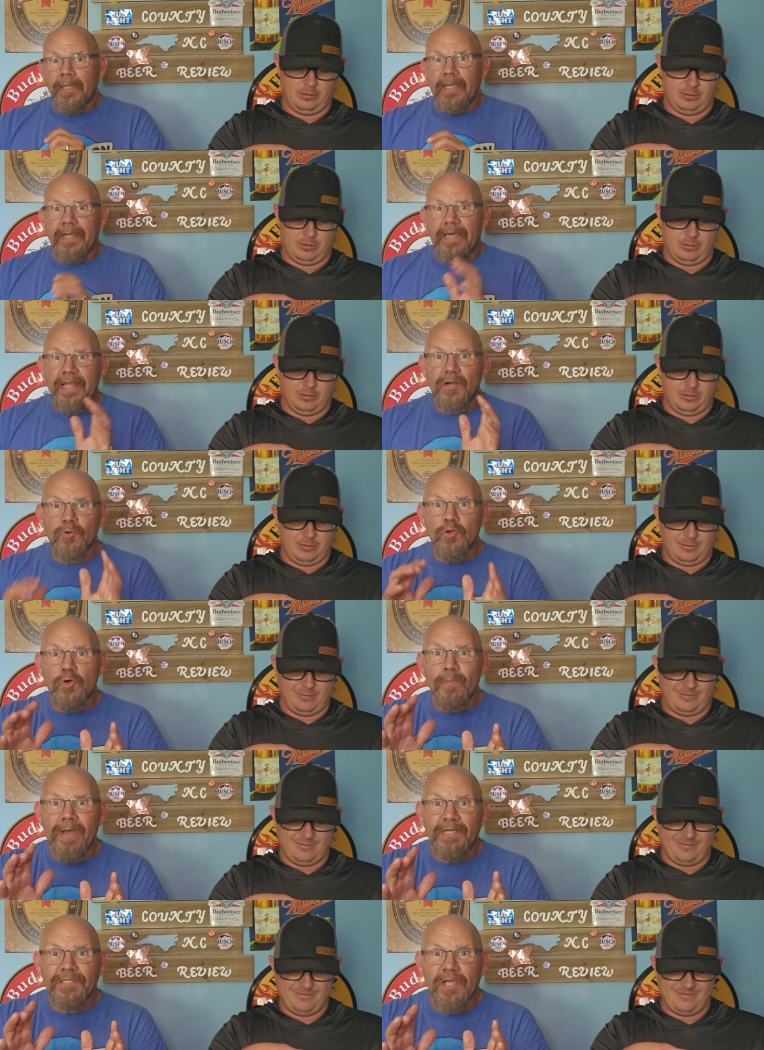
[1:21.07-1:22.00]
Speaker 1: And I don't know
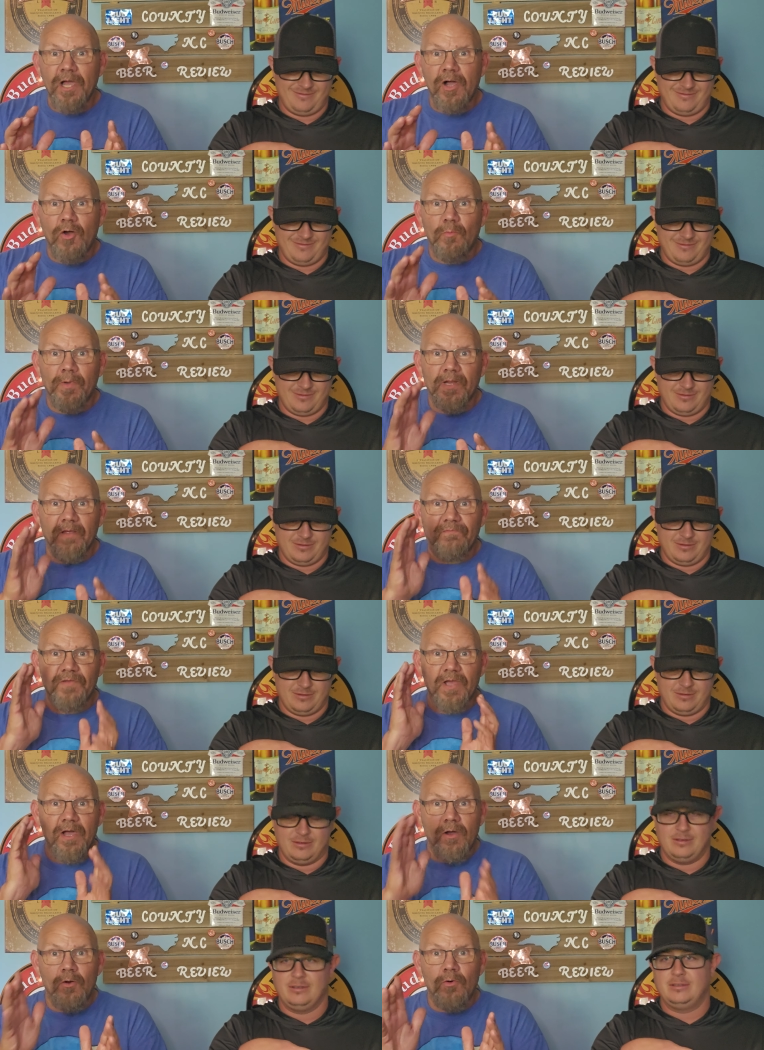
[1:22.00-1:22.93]
about y'all, but if
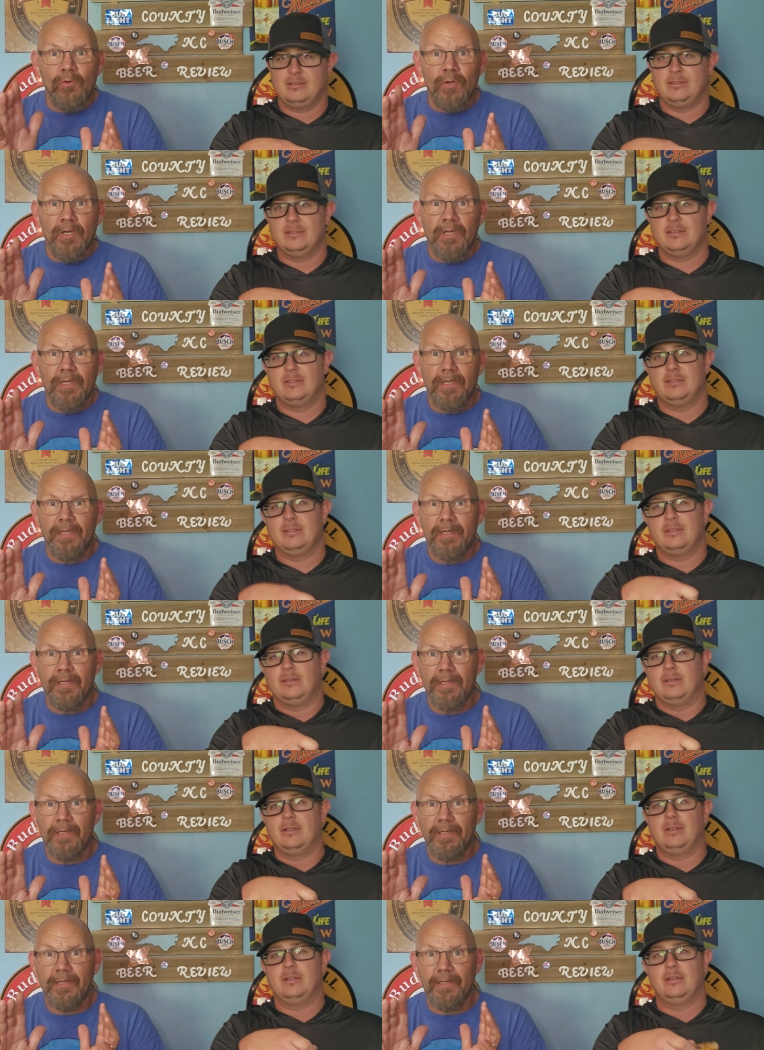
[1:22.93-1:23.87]
y'all
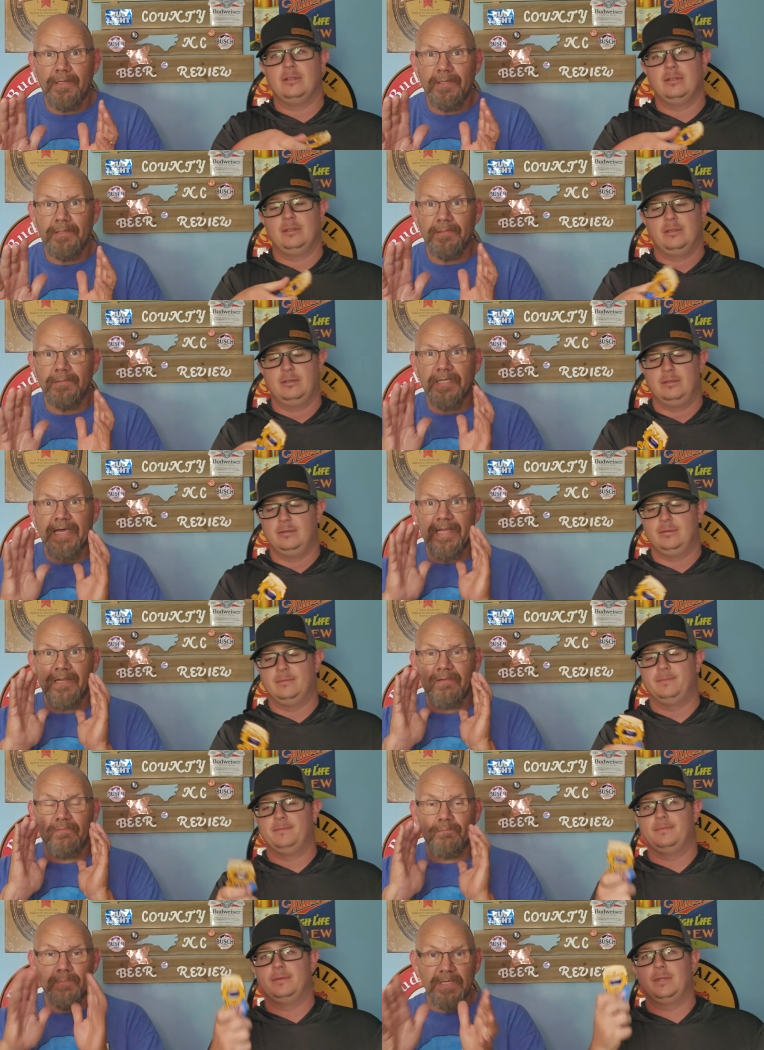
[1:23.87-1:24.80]
kind
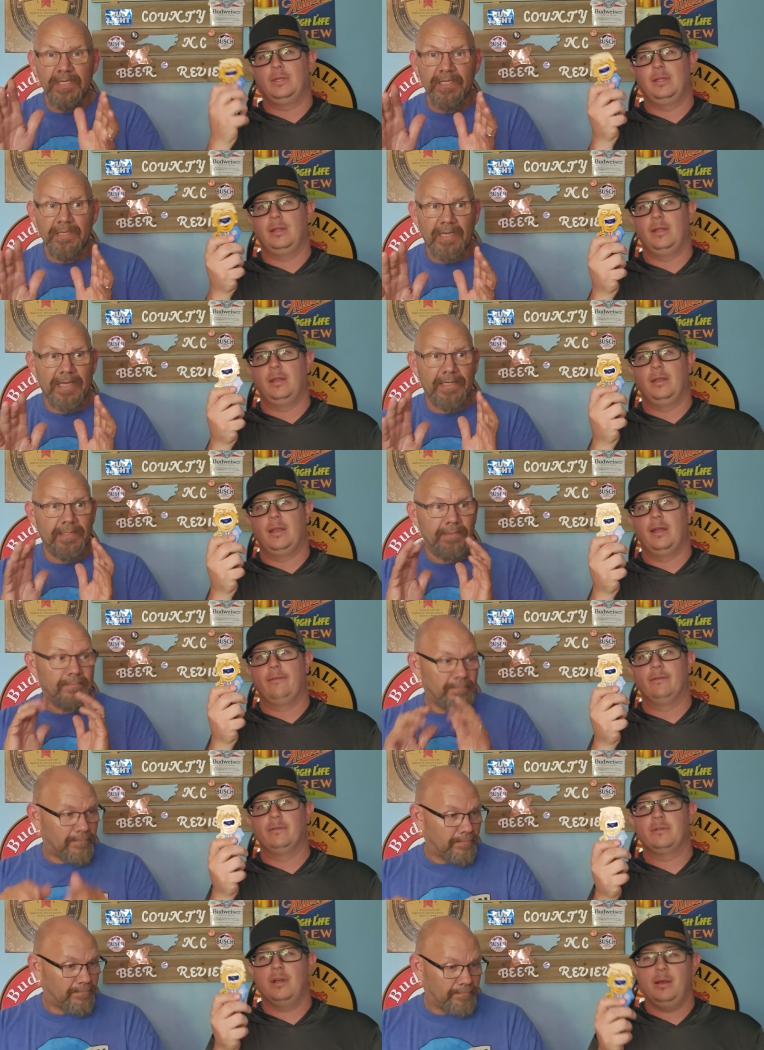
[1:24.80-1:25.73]
of me, I
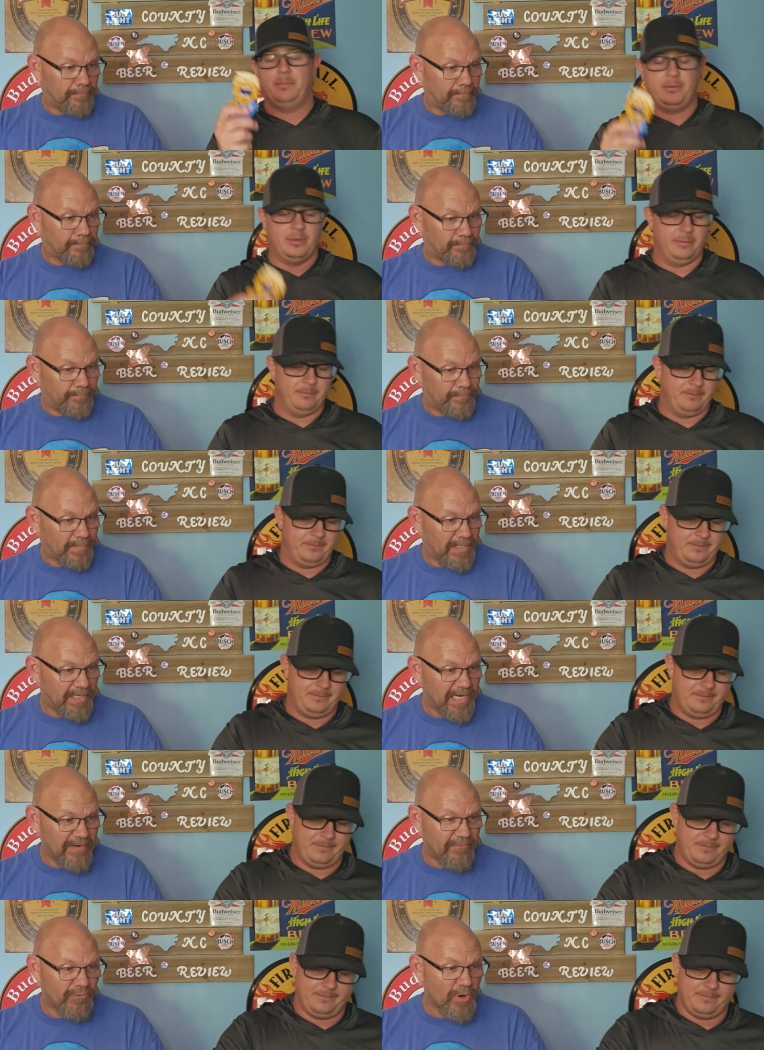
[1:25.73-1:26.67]
never drops it. He
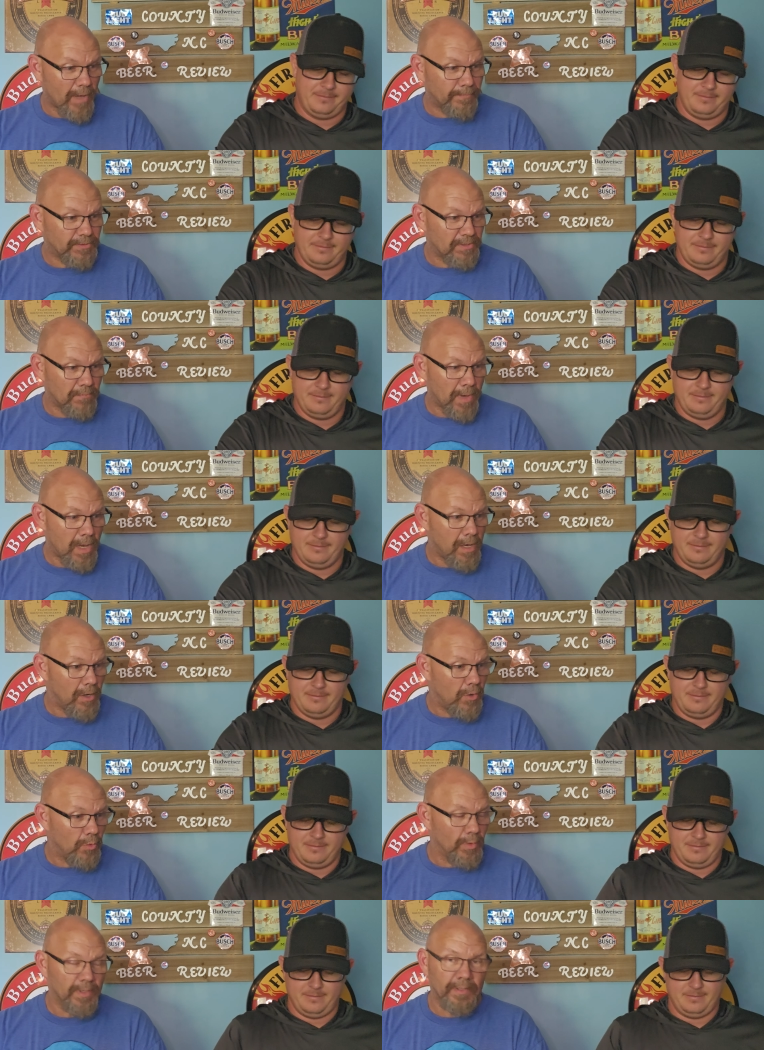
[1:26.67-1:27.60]
never drops the
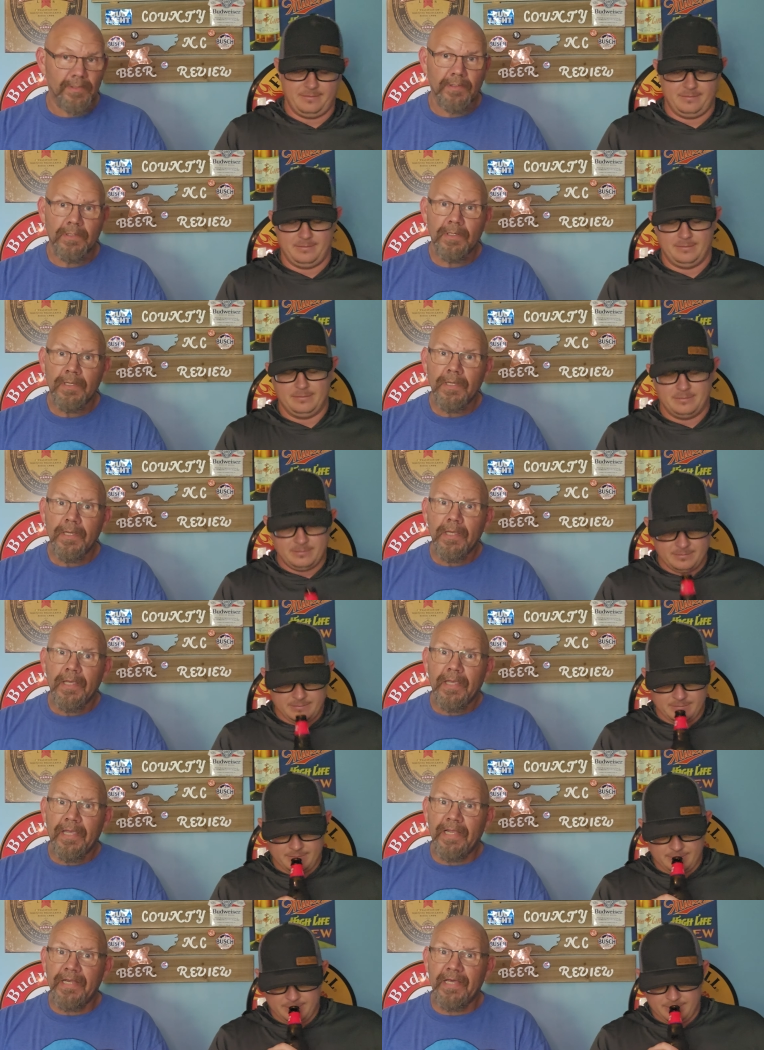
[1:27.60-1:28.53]
ball, and
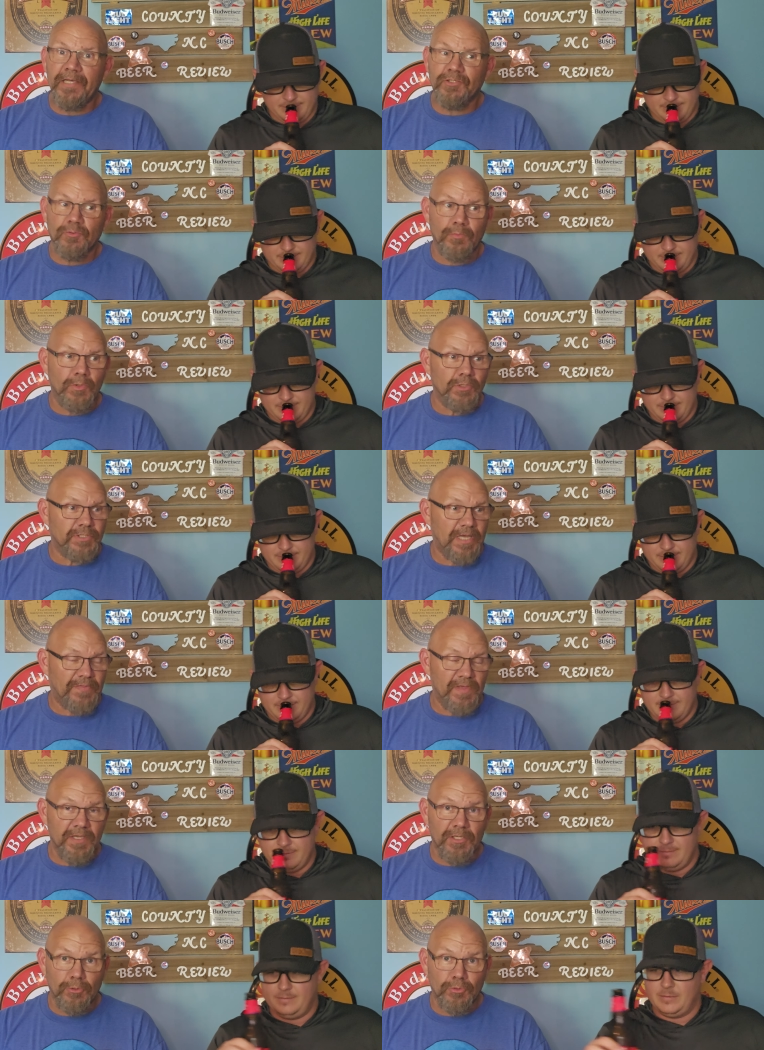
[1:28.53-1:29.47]
Anheuser Busch, I
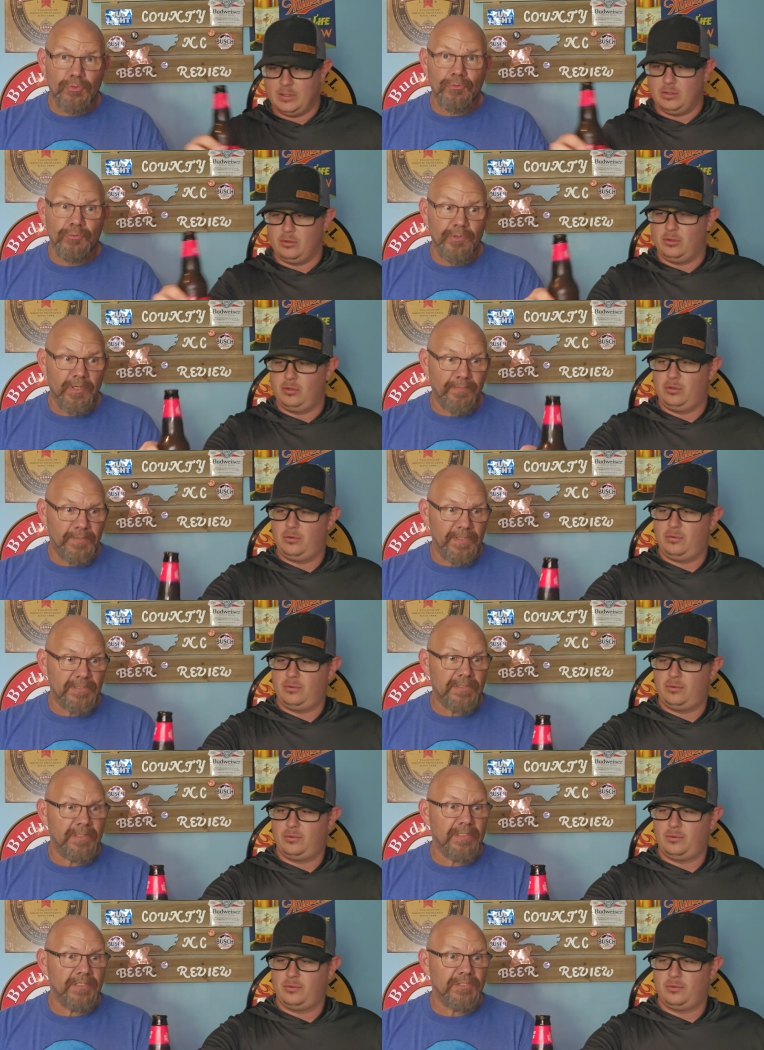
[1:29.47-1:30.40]
think you screwed up this
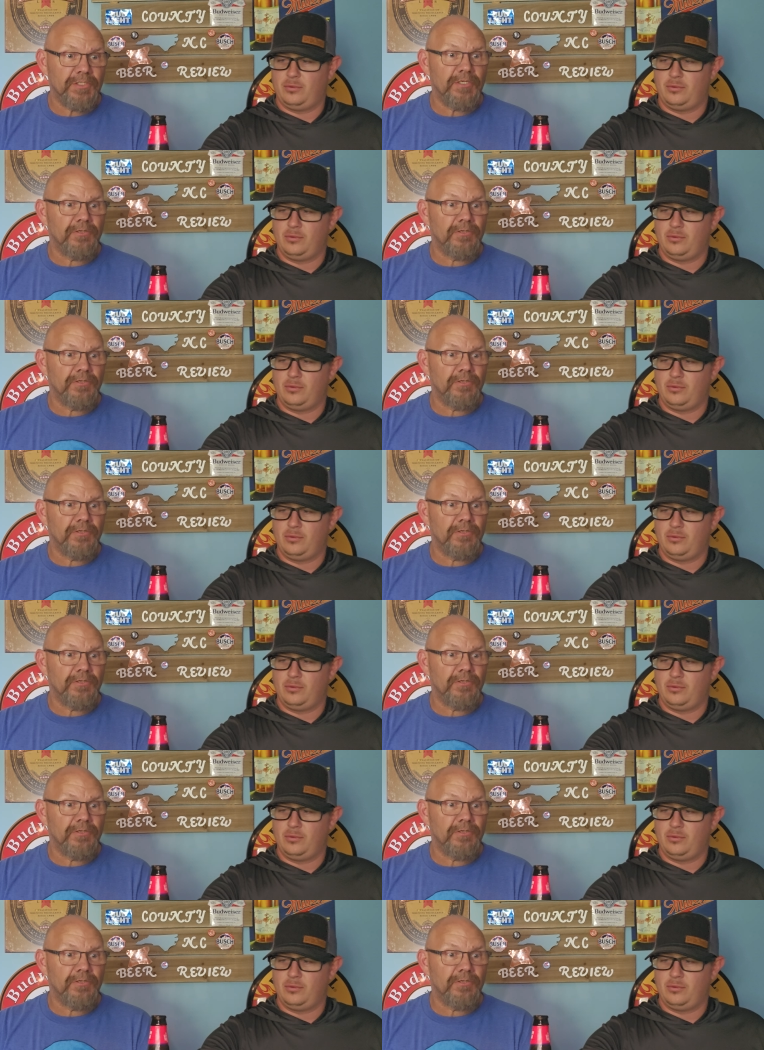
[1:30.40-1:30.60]
this